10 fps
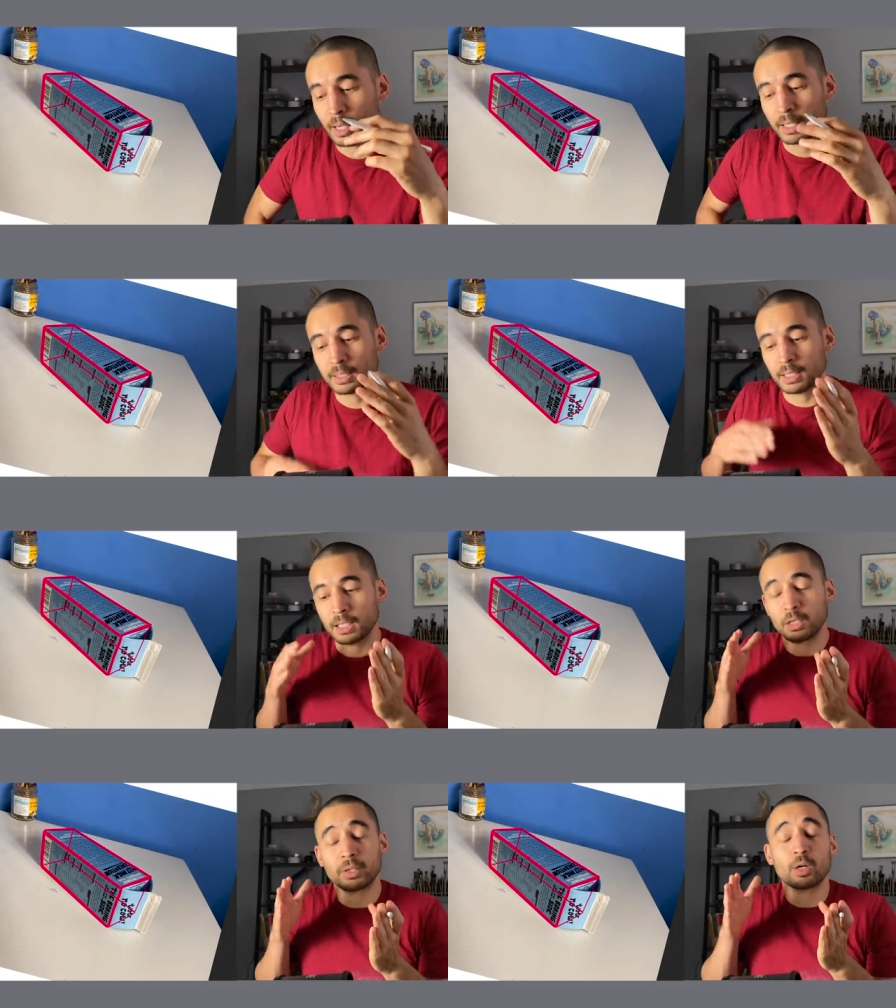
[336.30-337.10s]
as they're
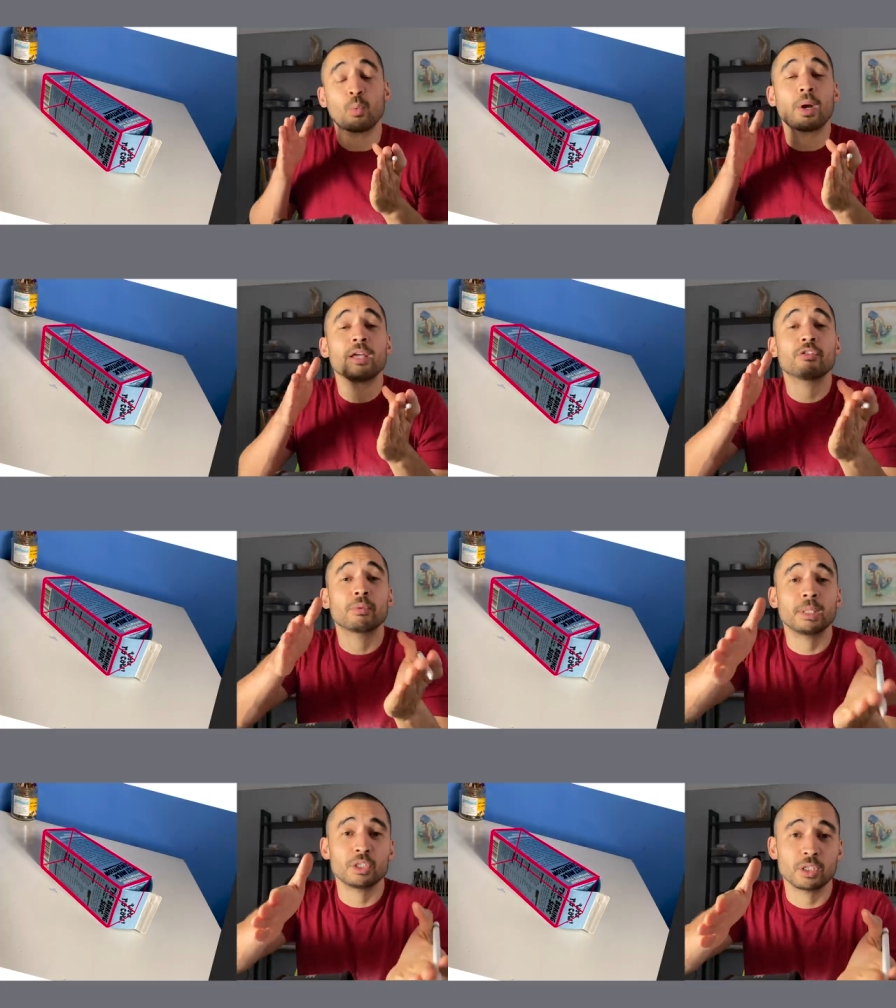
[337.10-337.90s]
going away
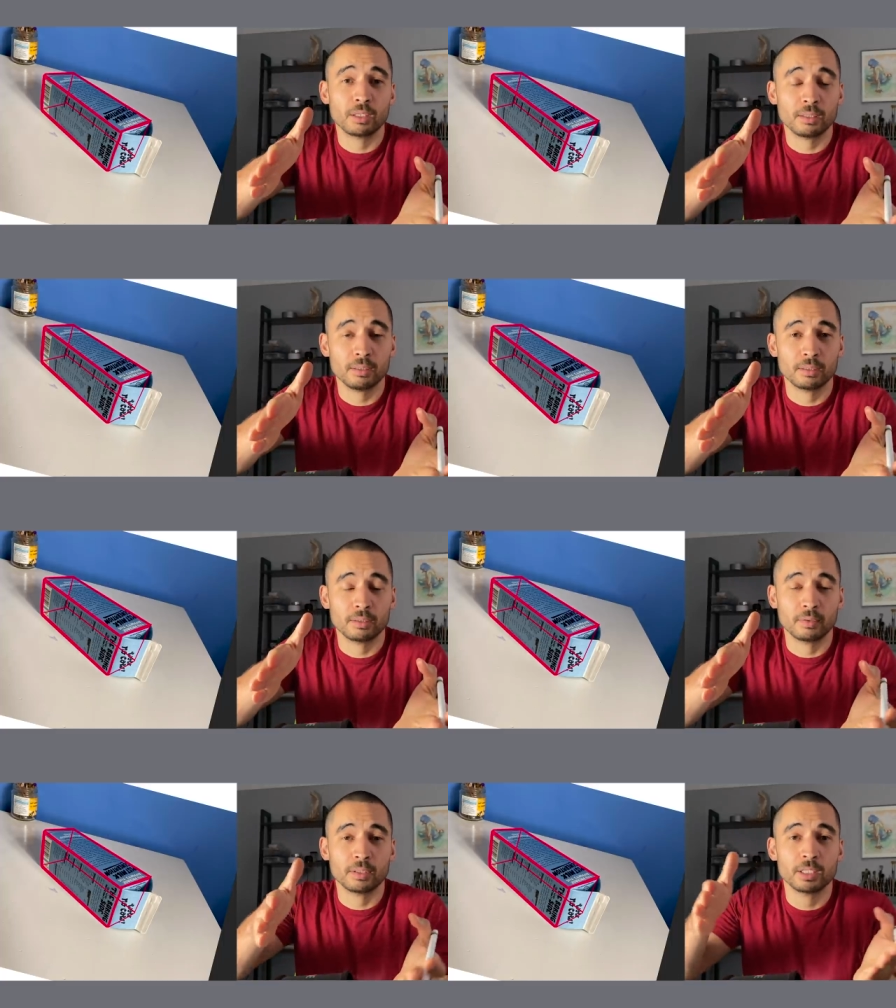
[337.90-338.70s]
from each other
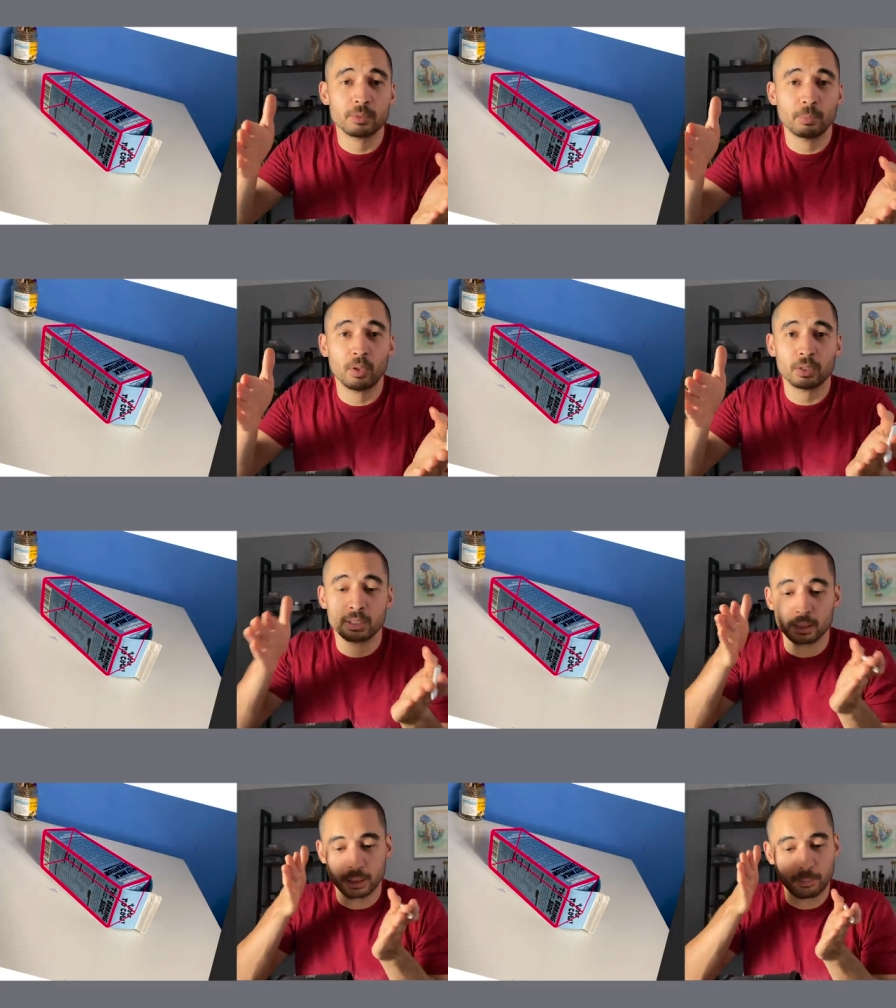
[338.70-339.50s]
on this
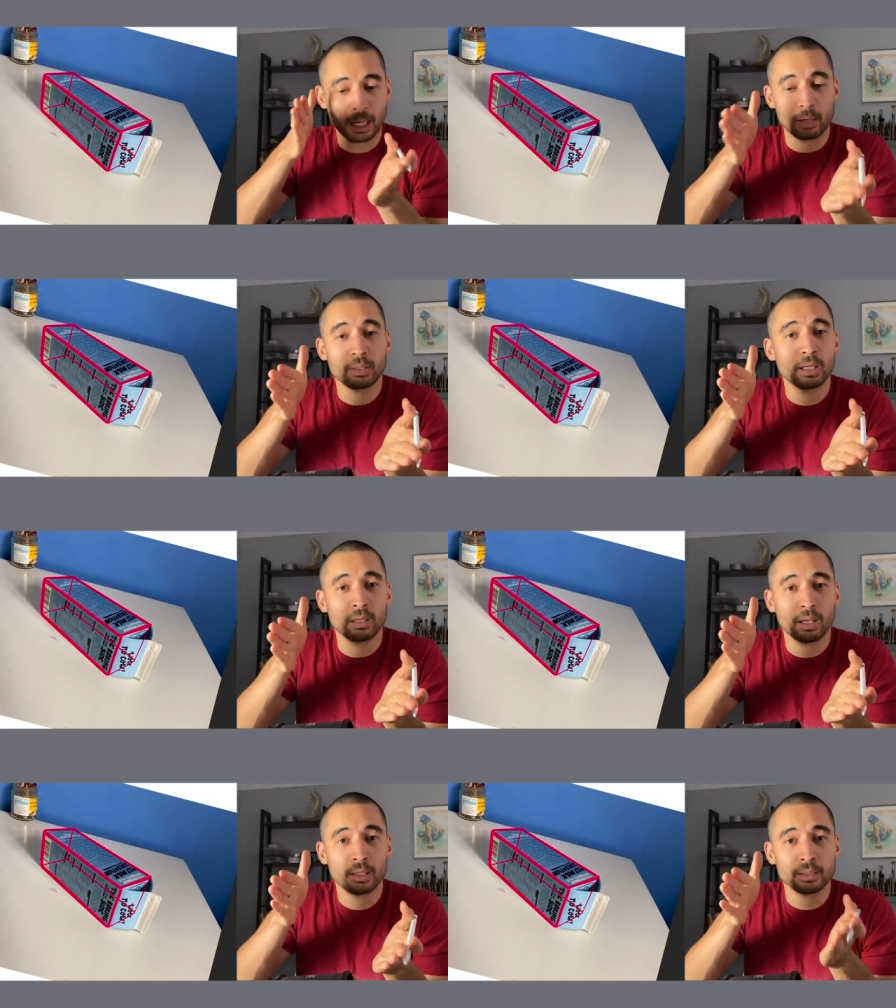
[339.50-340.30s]
box, they're parallel
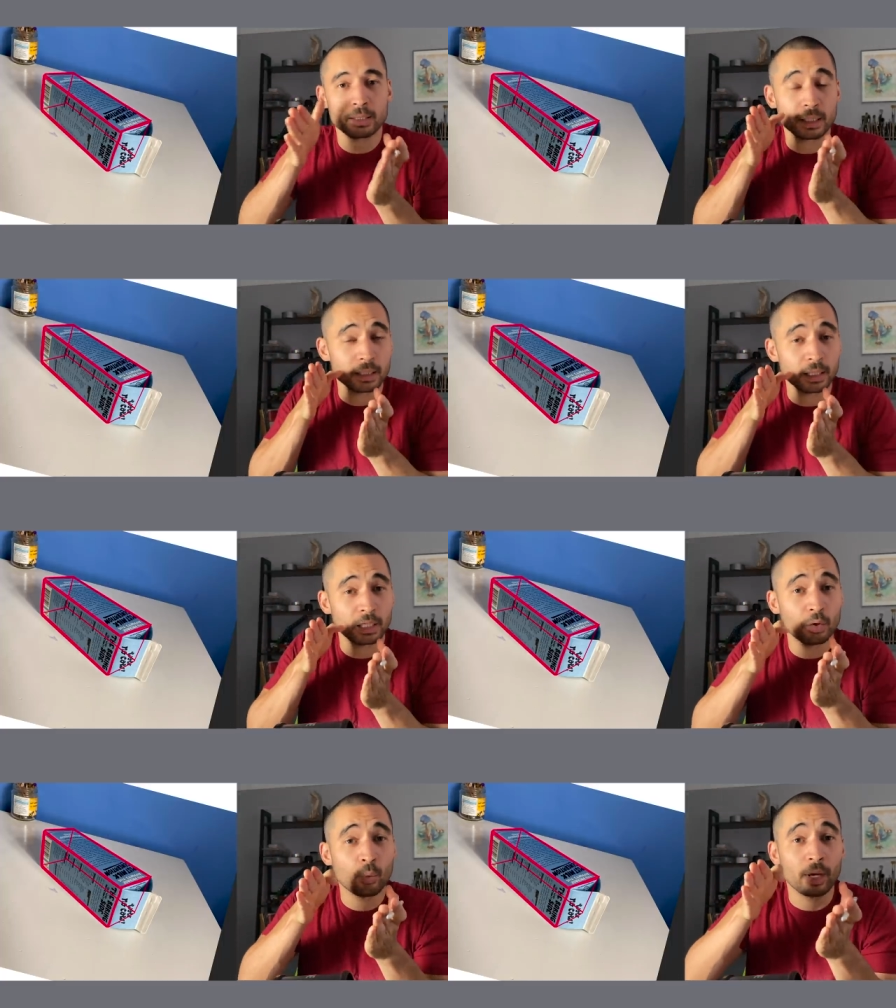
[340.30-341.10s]
lines, as they
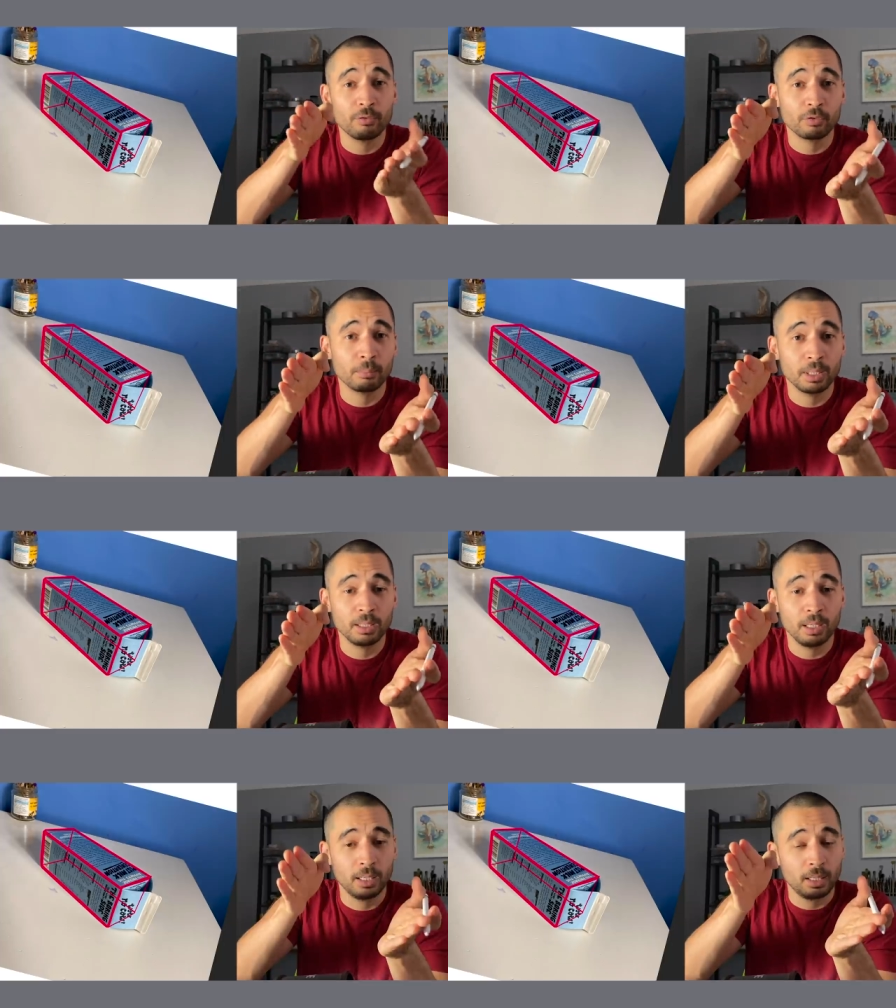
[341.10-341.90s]
go away from
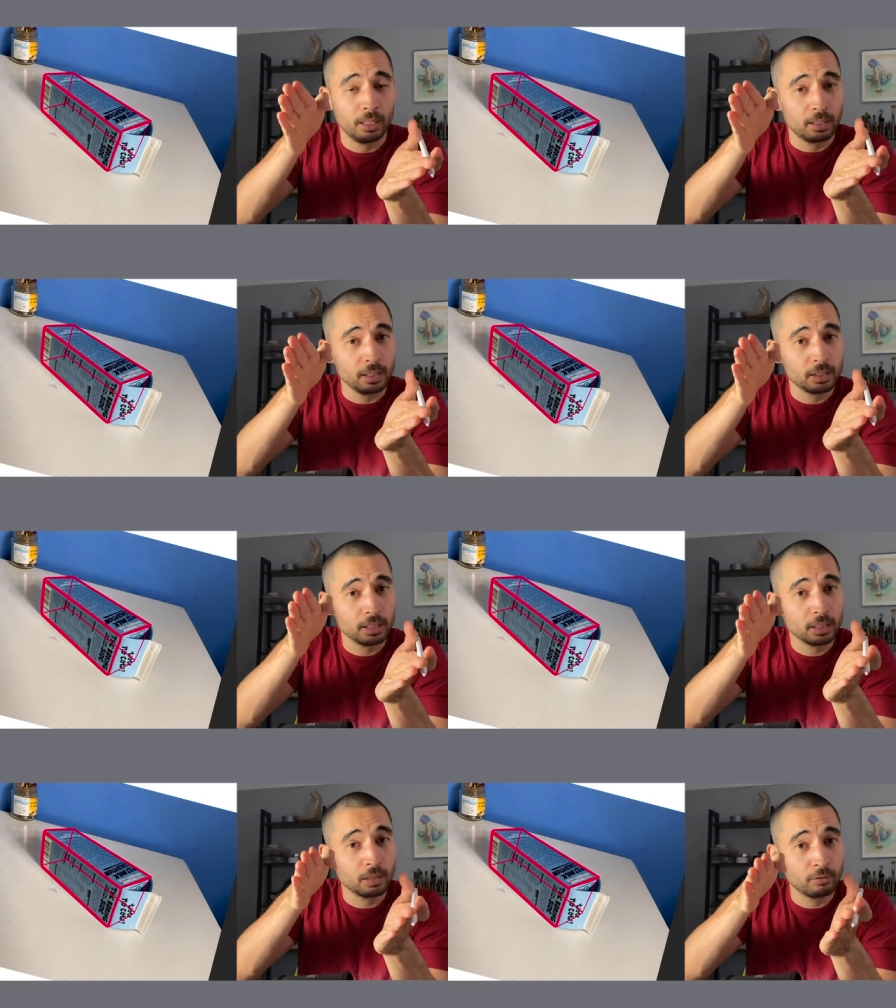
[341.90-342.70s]
me, they
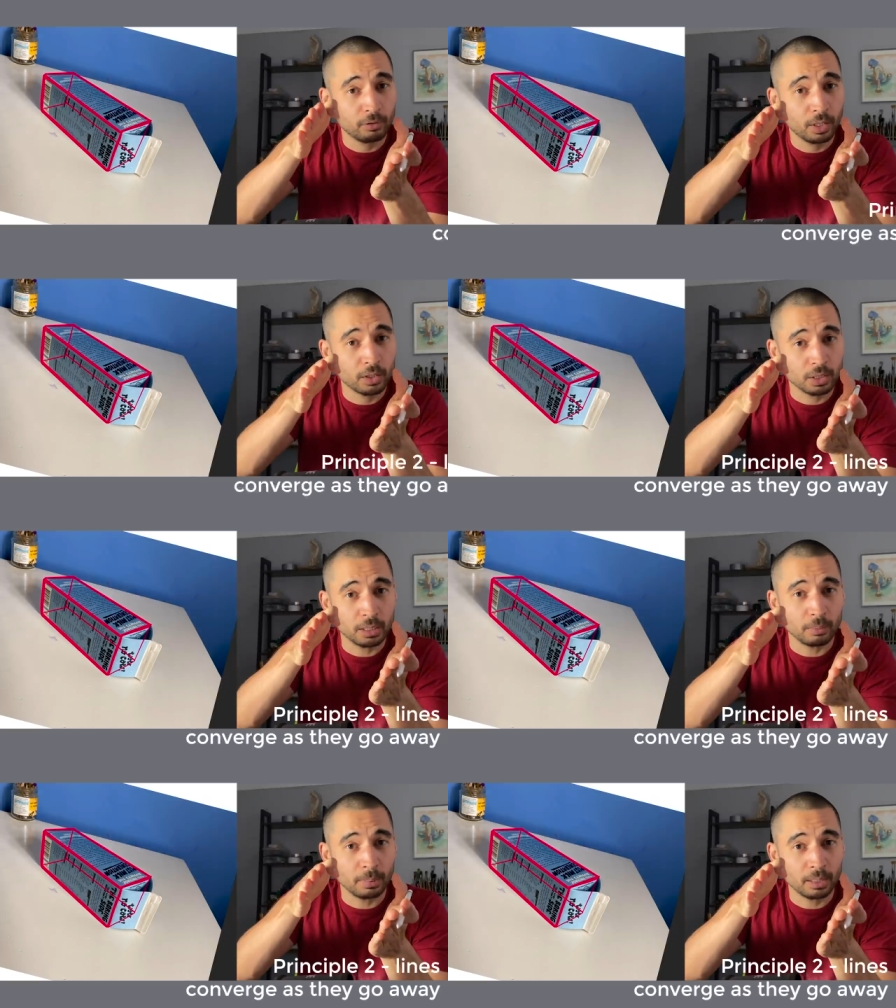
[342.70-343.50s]
should converge a
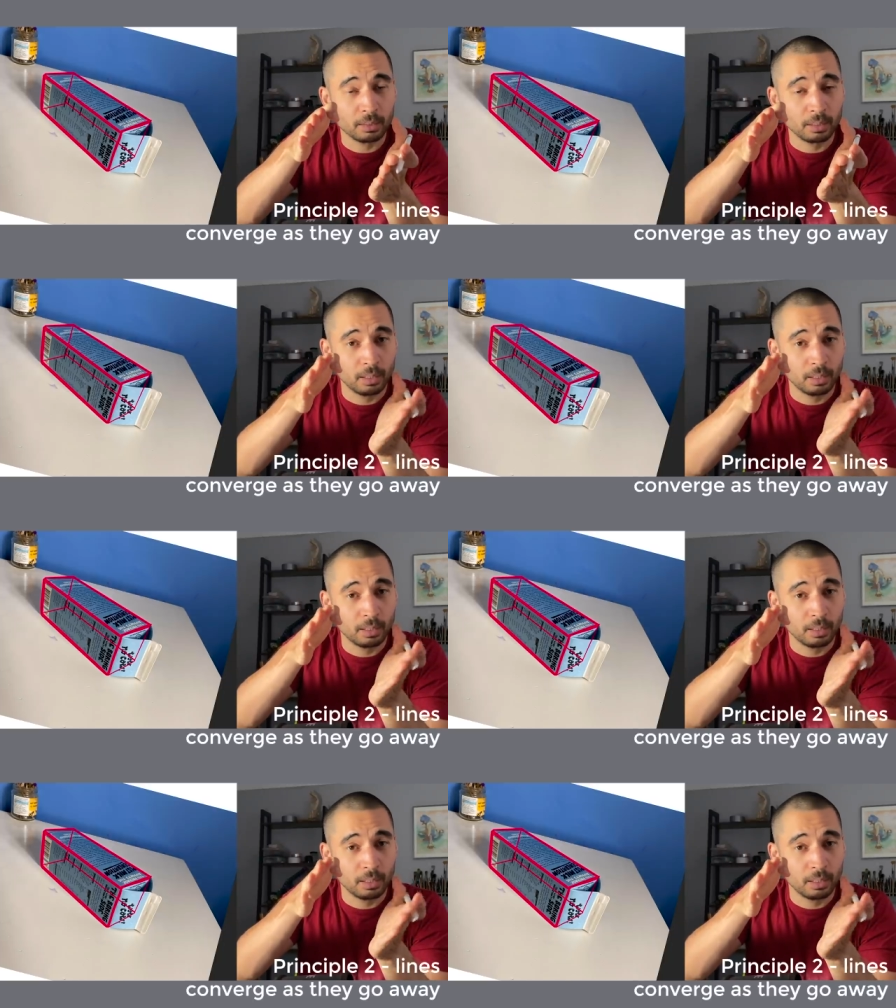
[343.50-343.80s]
little bit.